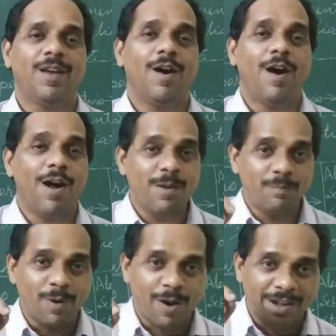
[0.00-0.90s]

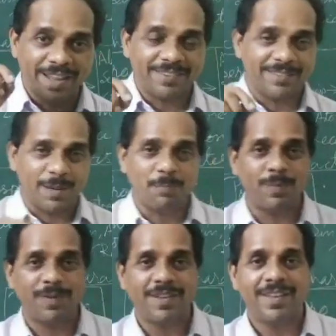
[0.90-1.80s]
On board a
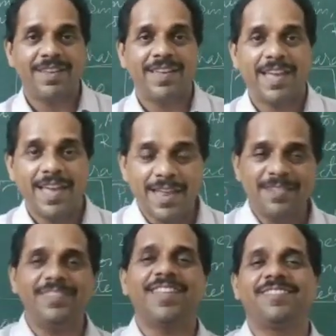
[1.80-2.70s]
ship
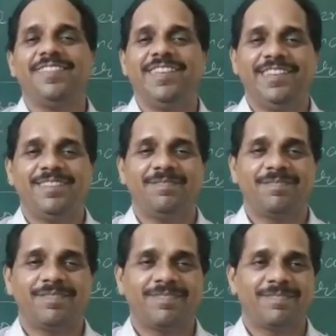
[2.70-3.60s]
in the sea.
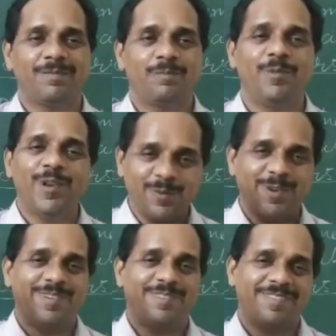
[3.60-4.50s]

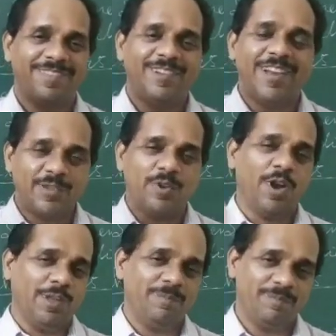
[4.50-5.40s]
Beautiful. You'll
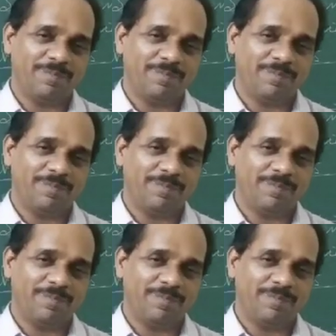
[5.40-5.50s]
enjoy.